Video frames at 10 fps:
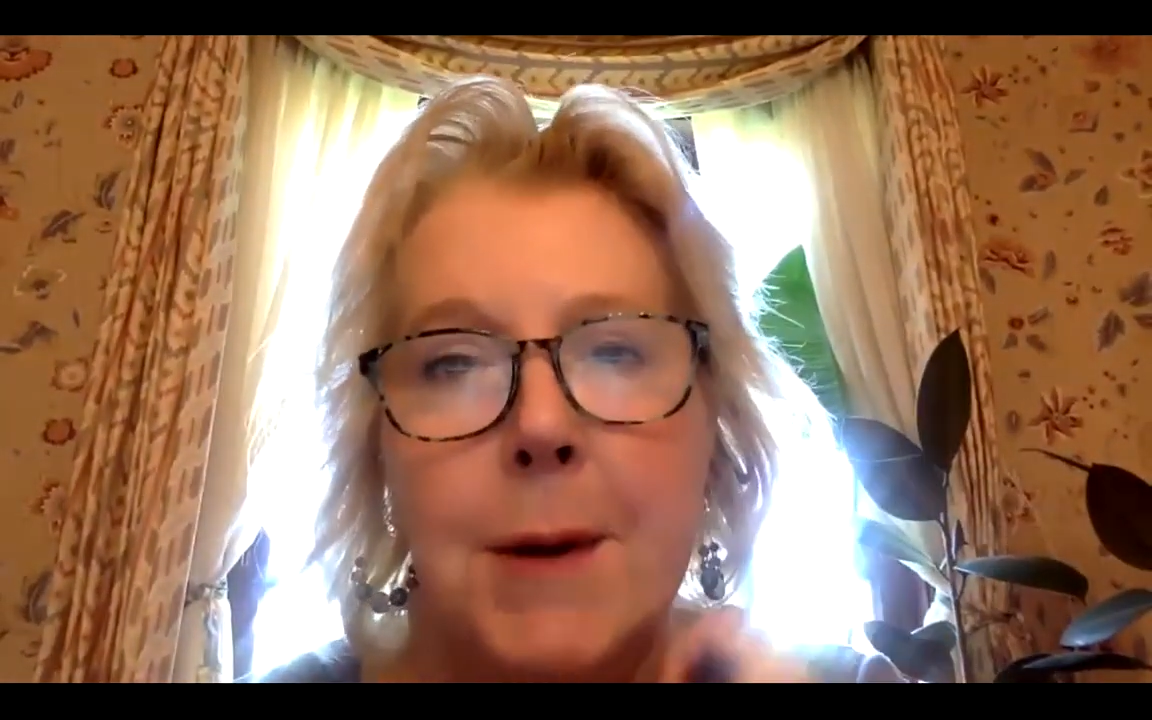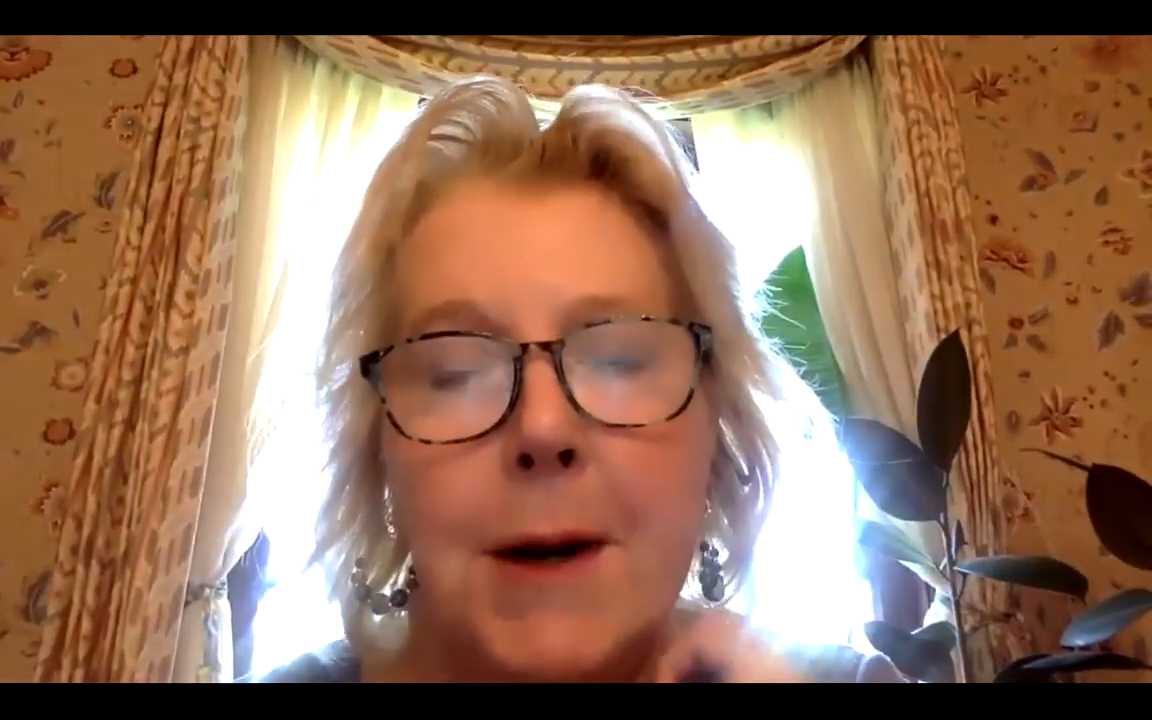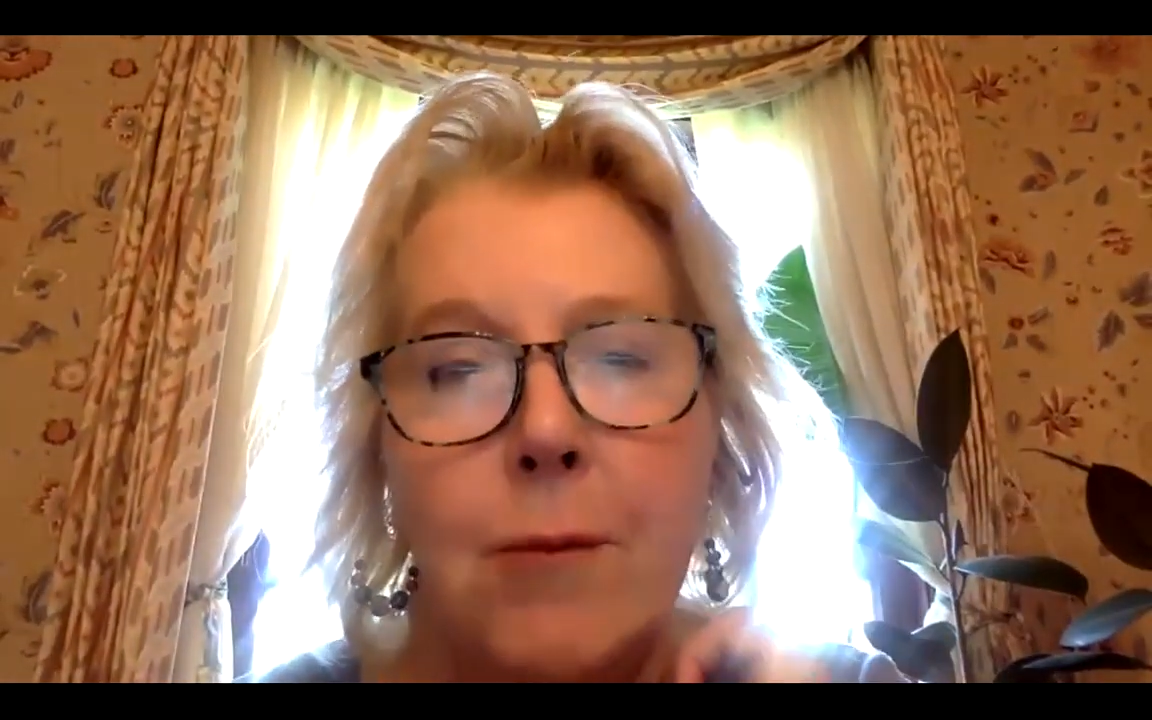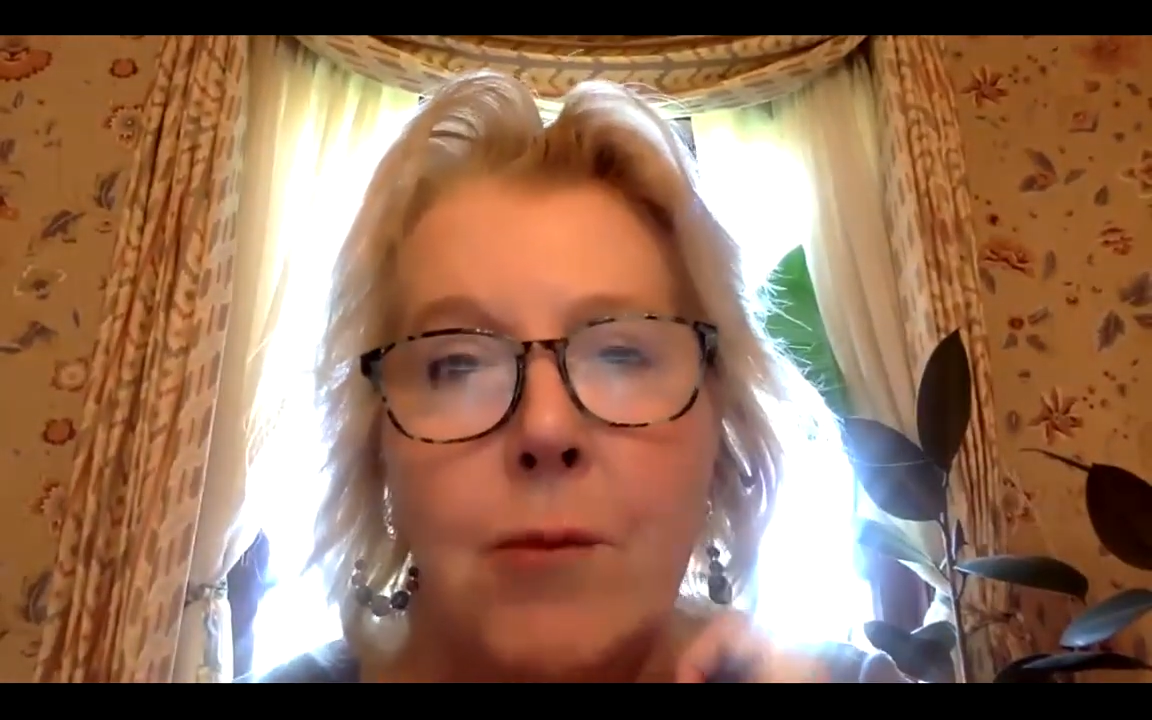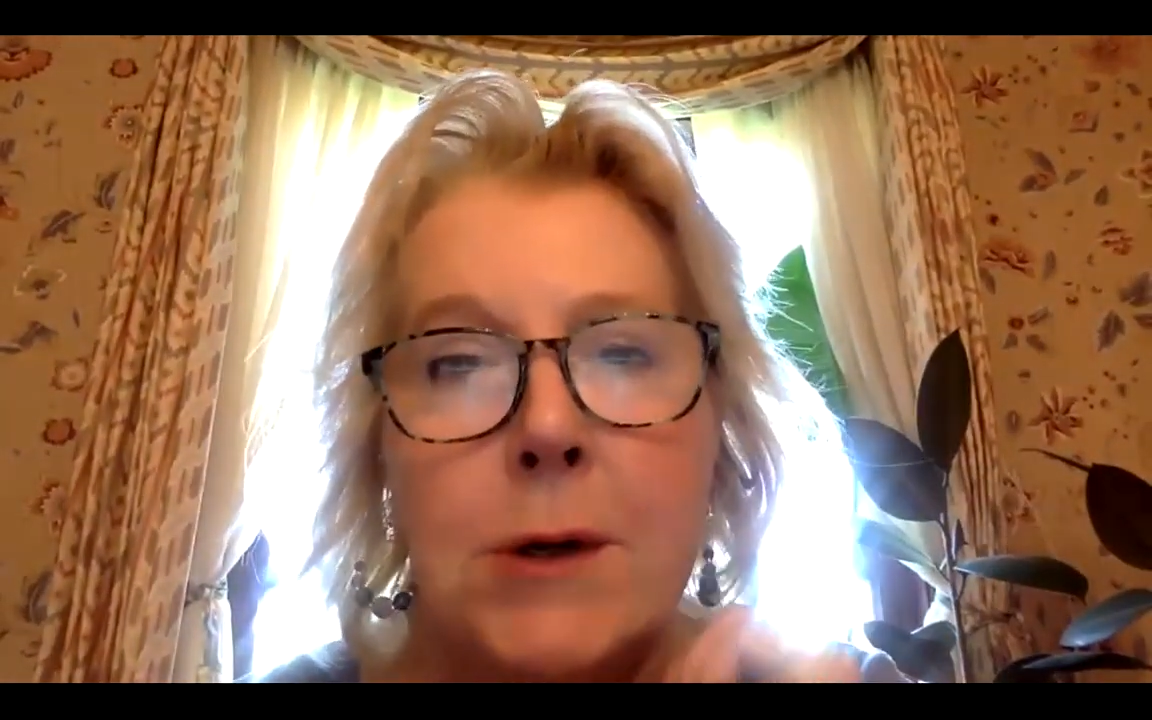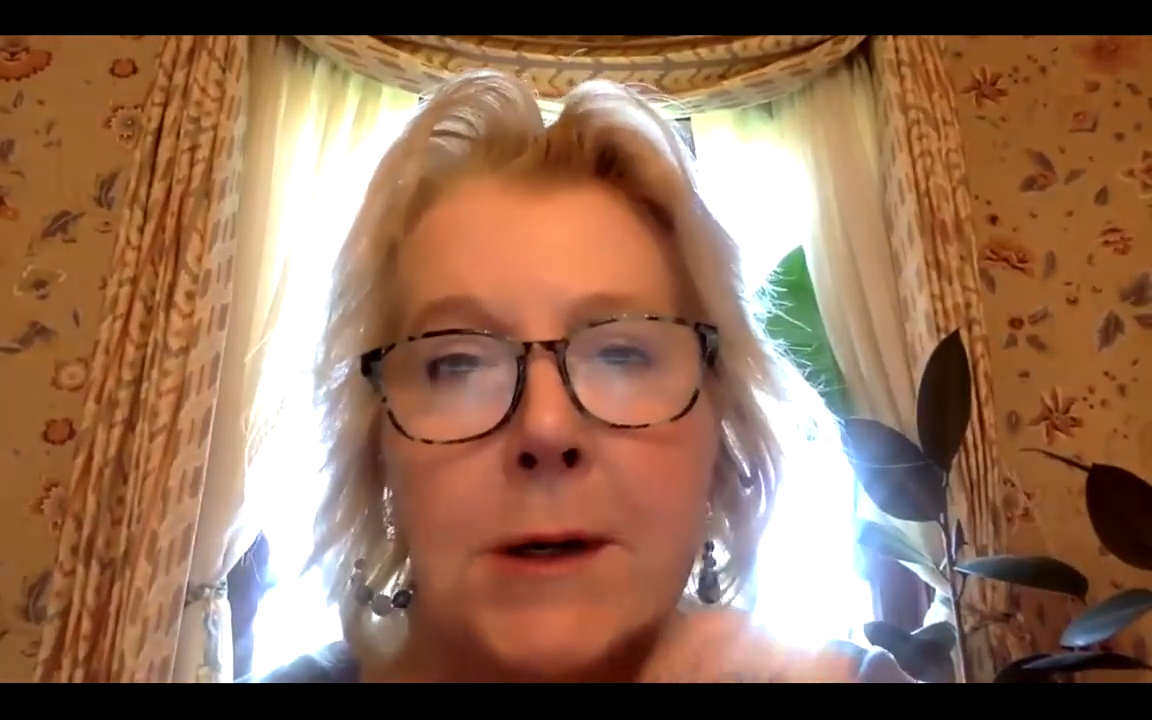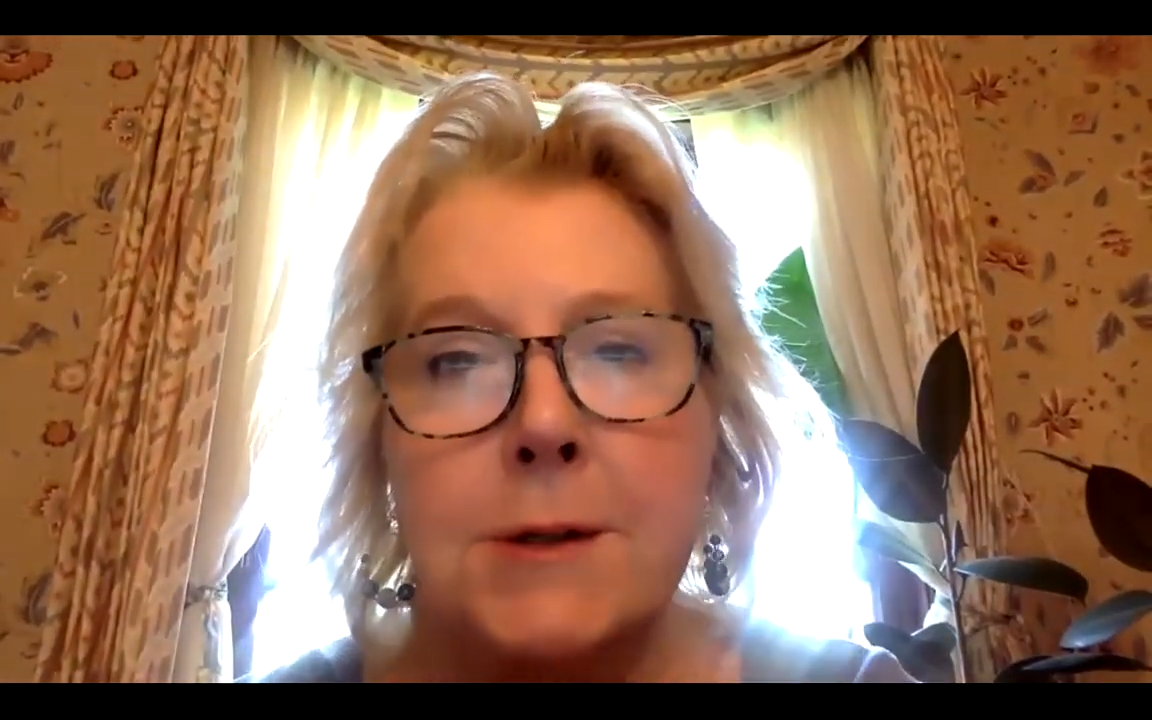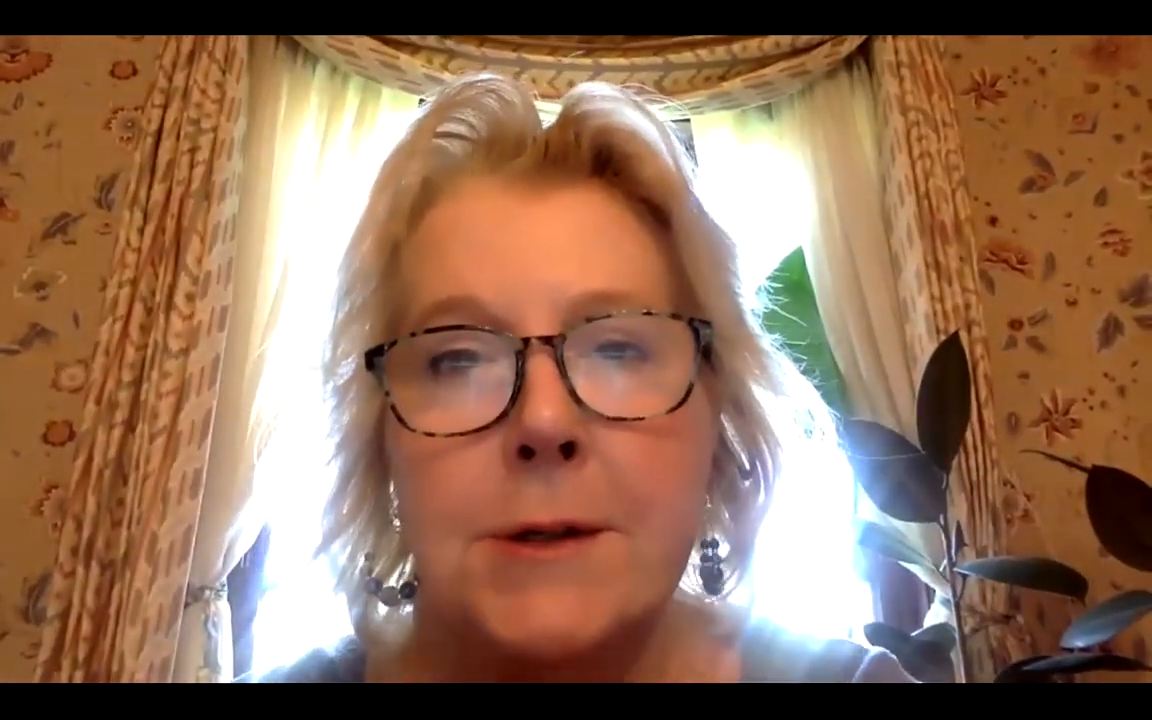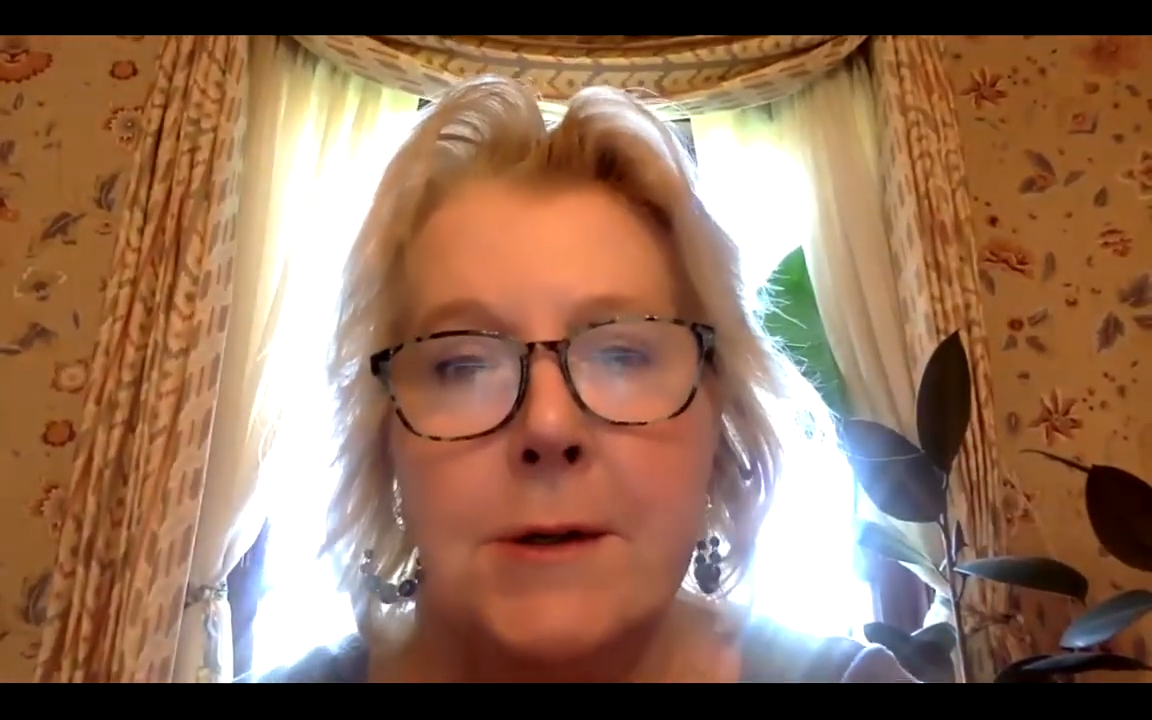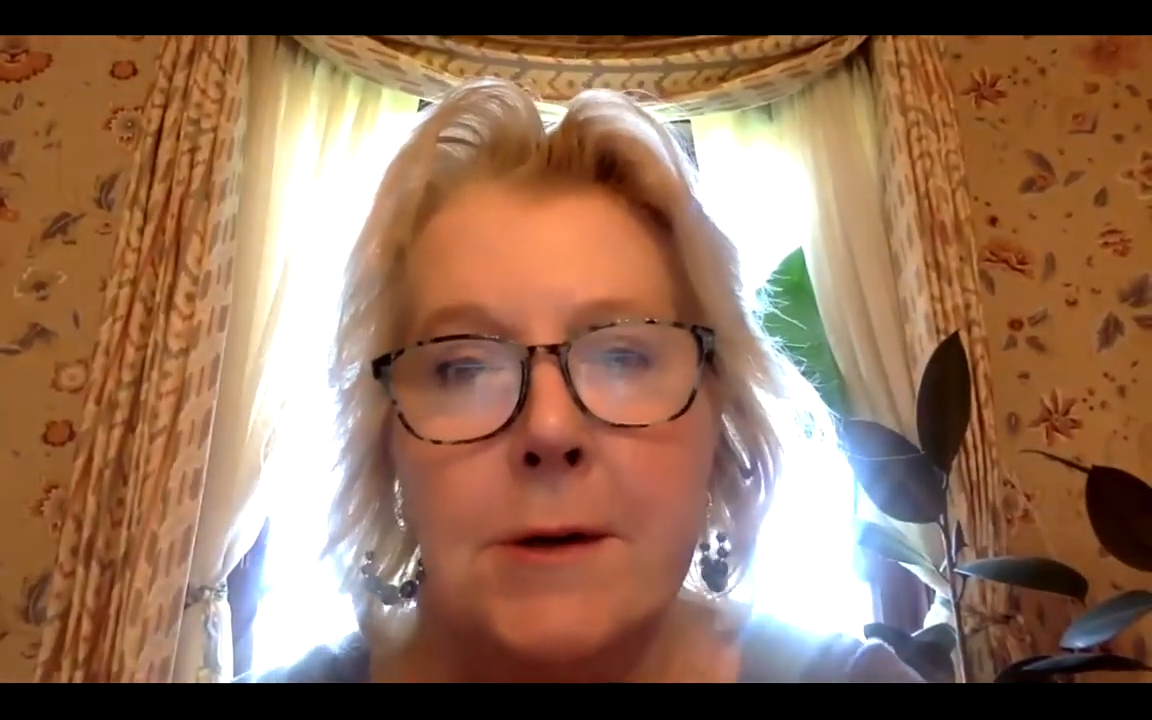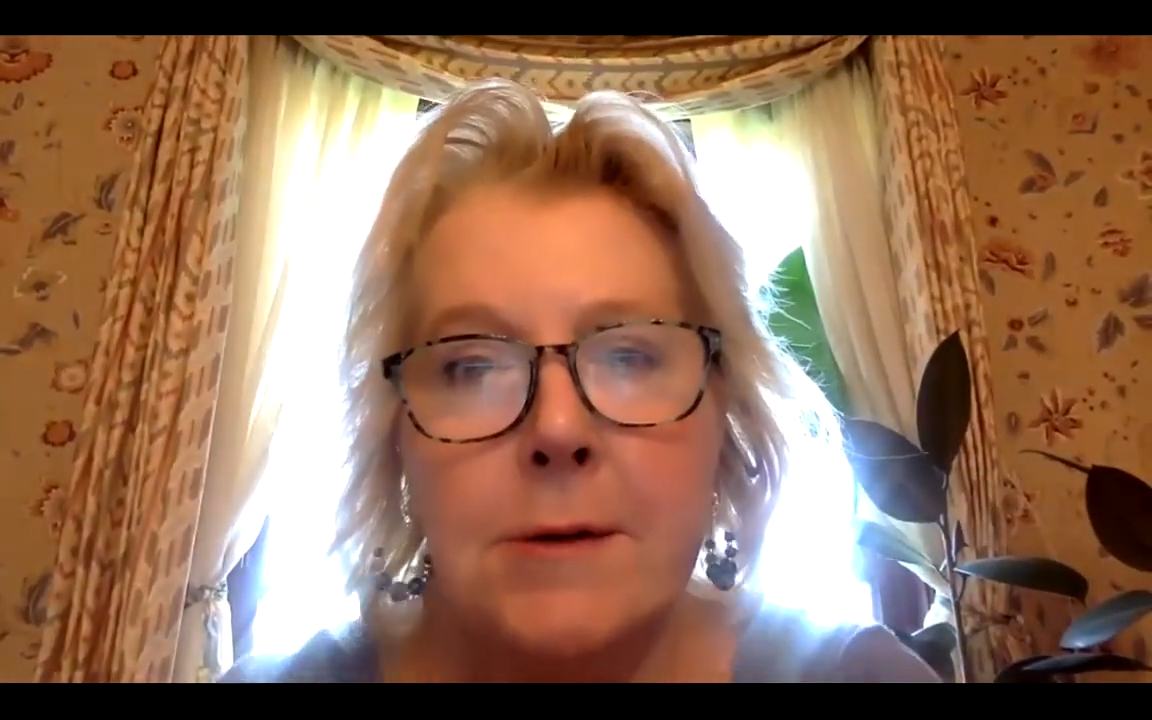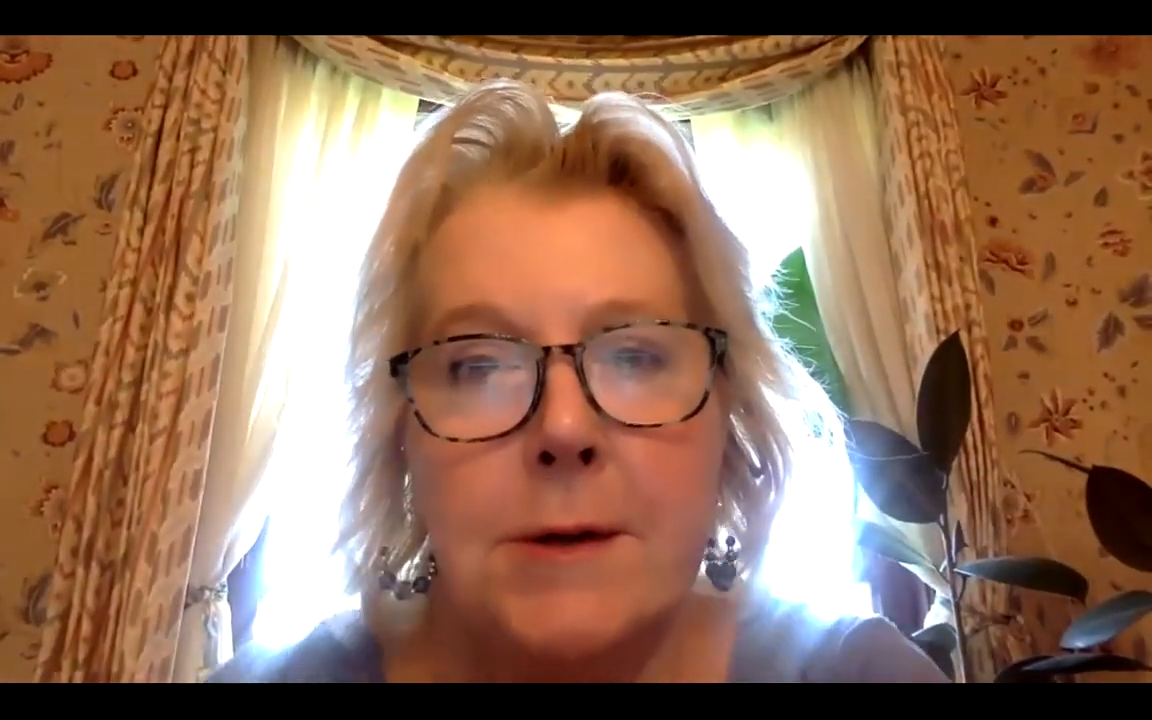but I warned you to know